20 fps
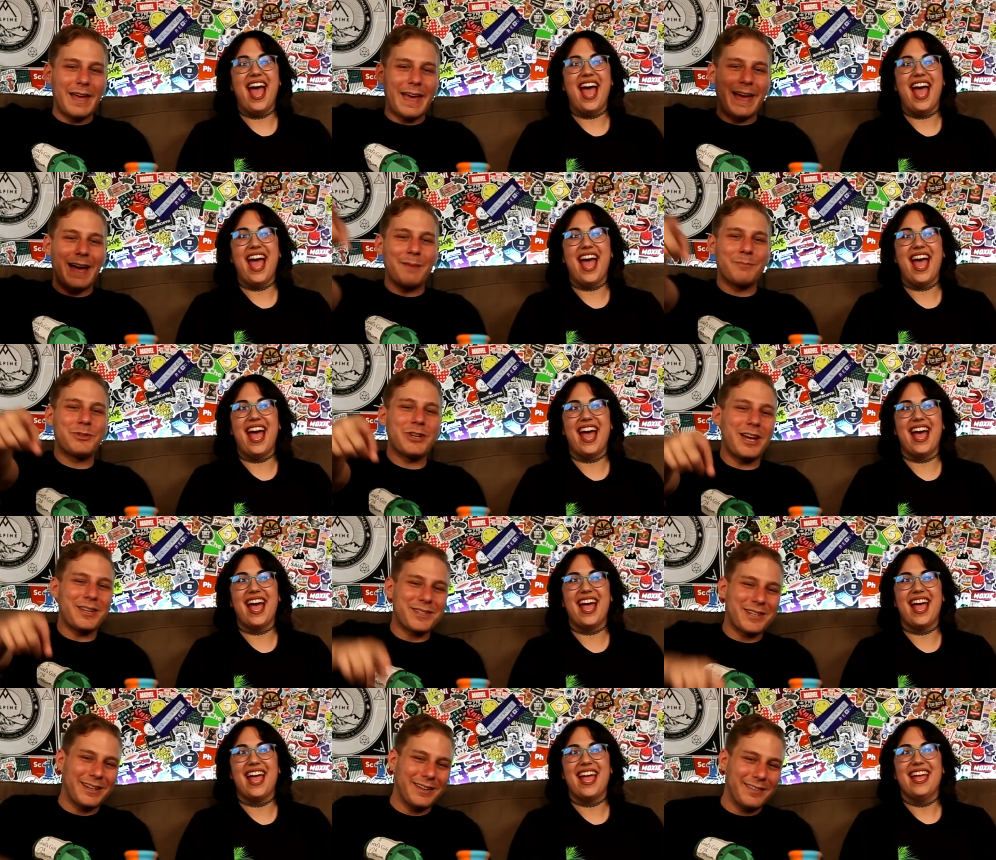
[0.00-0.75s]
Speaker 1: Hey, I'm
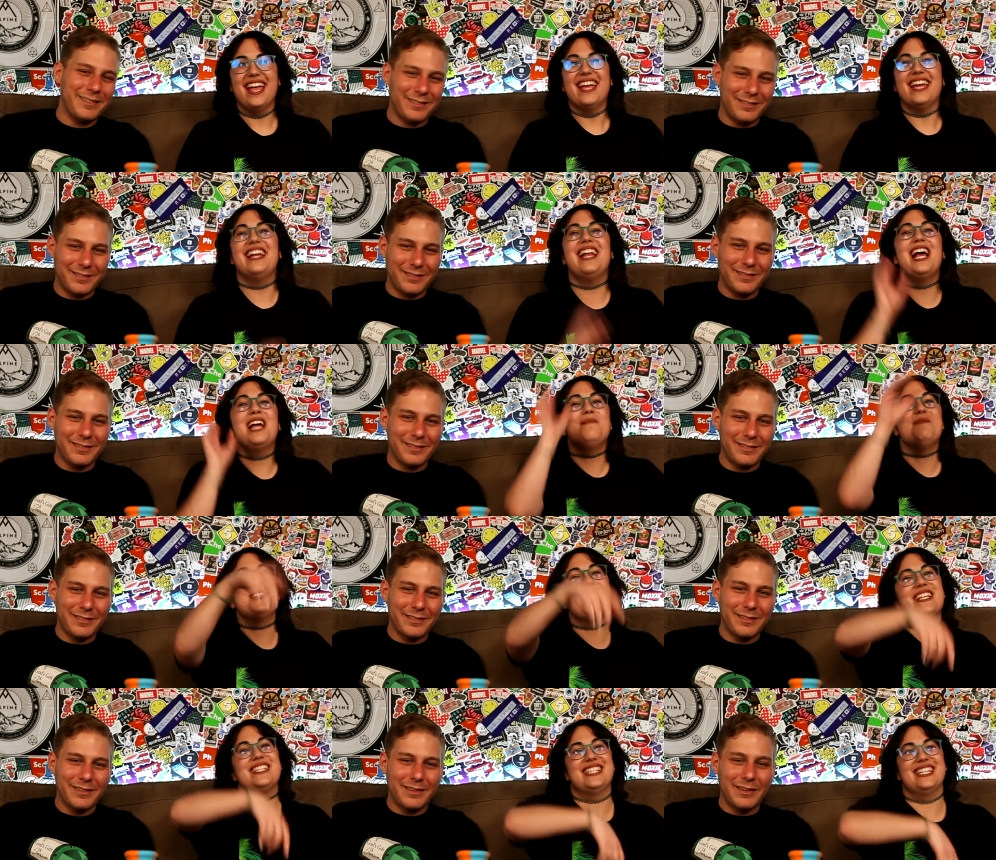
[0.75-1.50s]
Justin. And
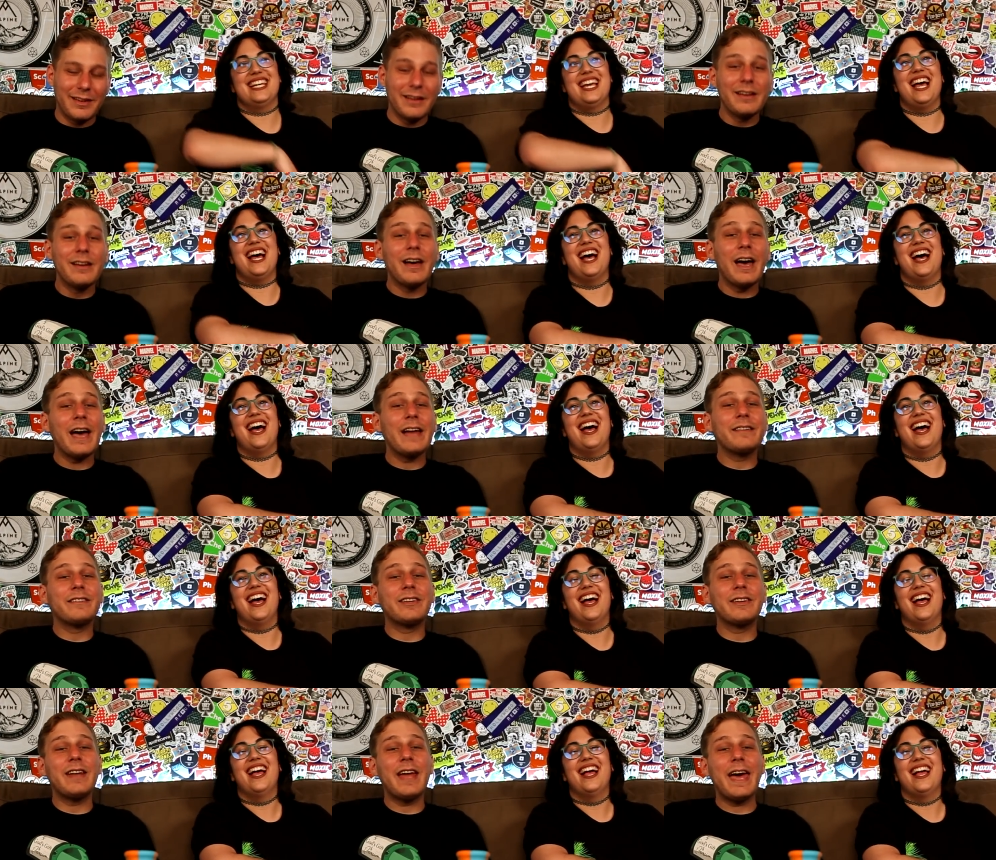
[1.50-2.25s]
I'm Jessica.
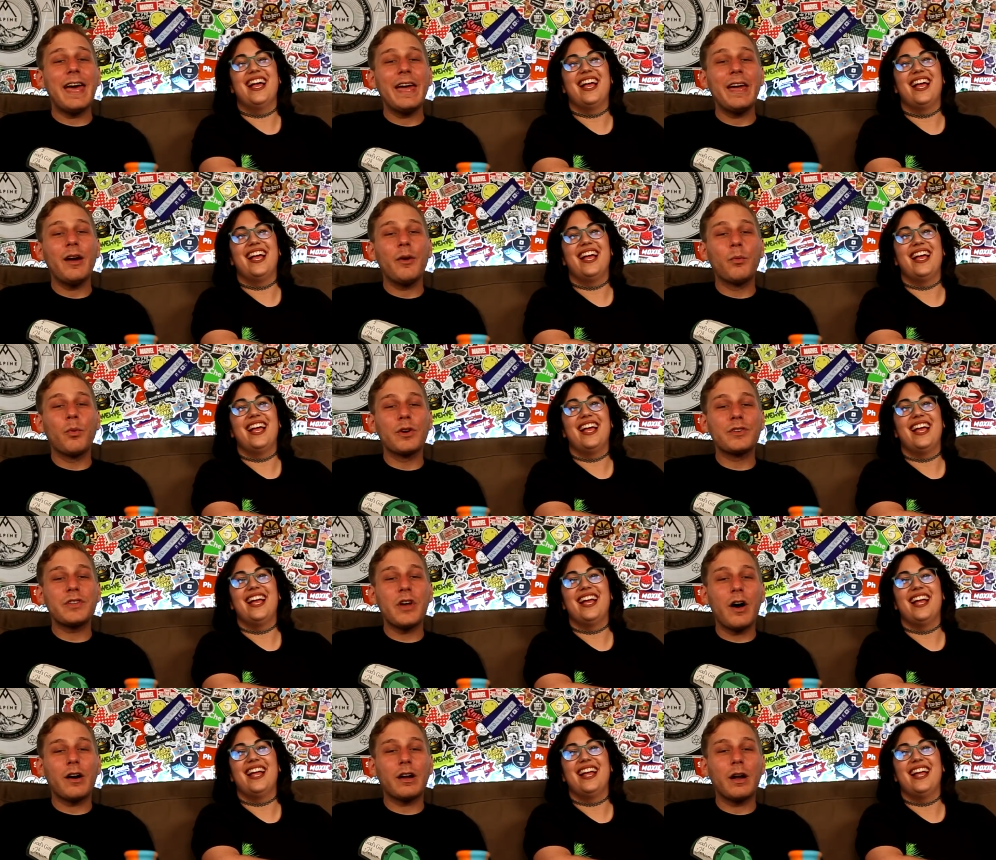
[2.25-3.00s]
And today
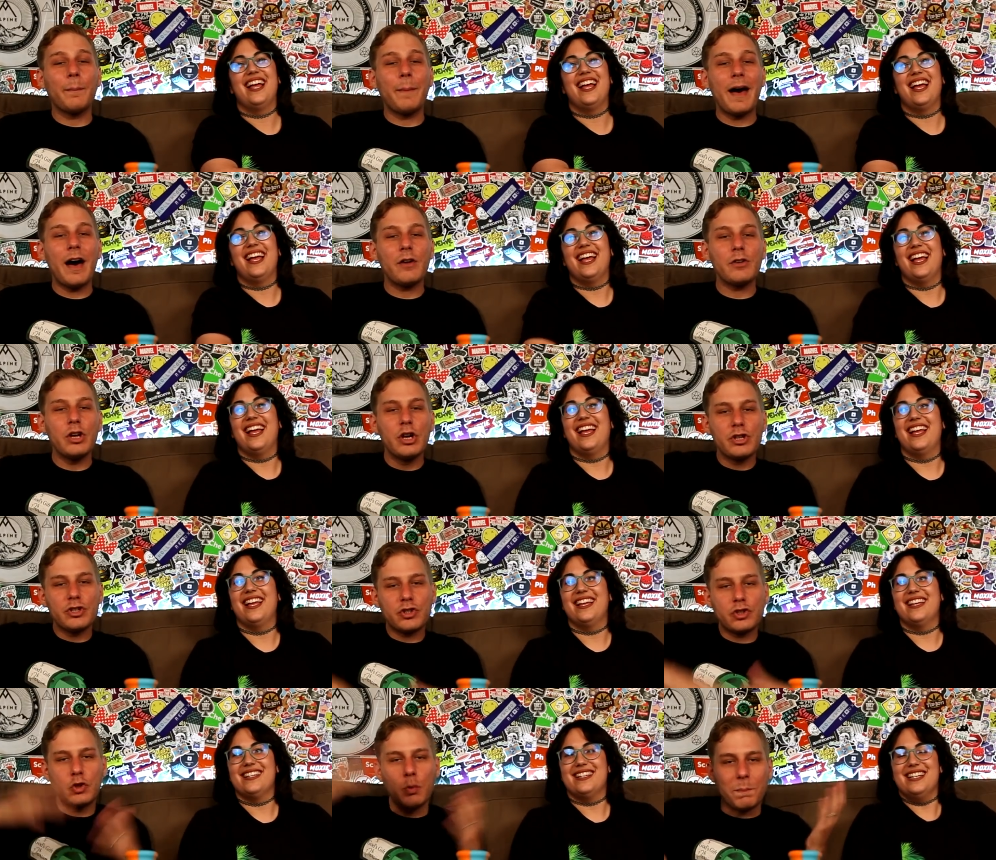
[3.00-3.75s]
we're talking about
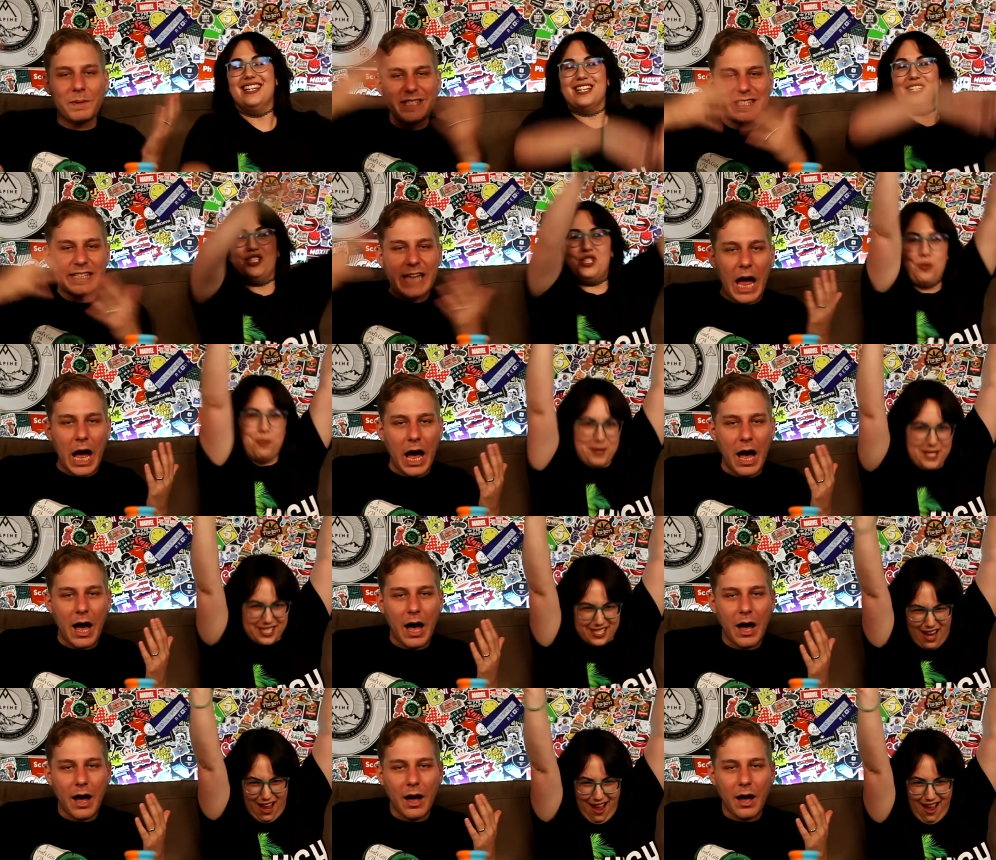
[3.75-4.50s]

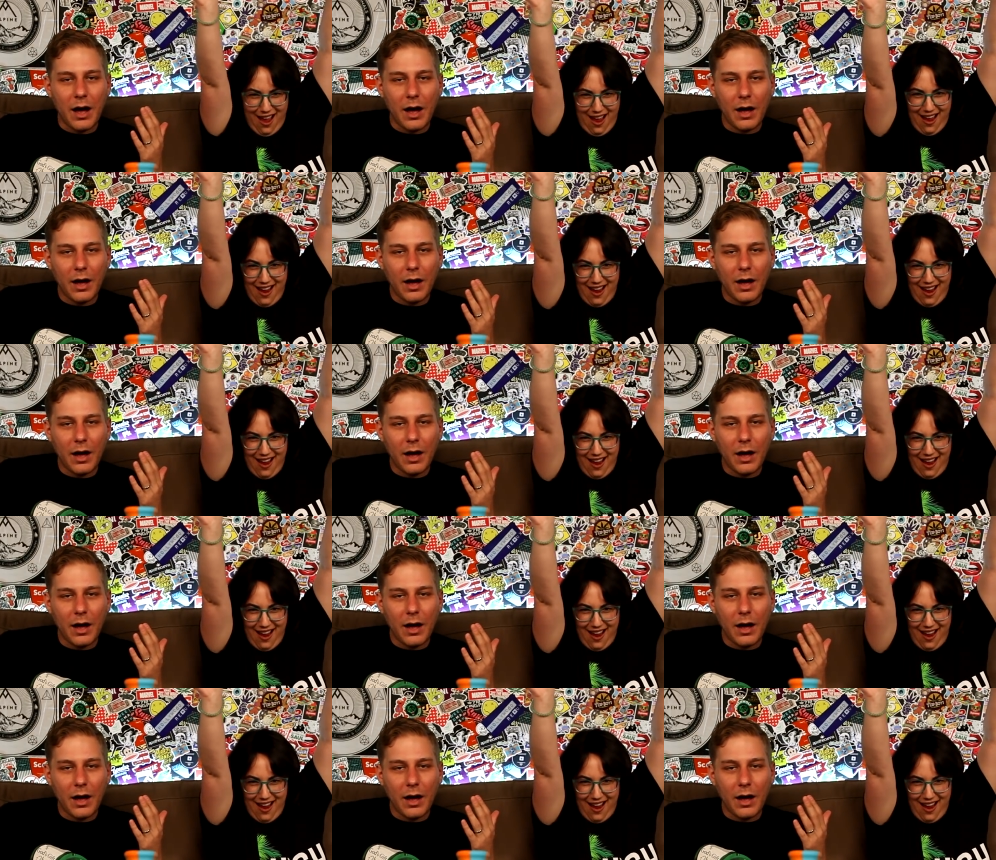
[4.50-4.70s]
superstars. Superstar.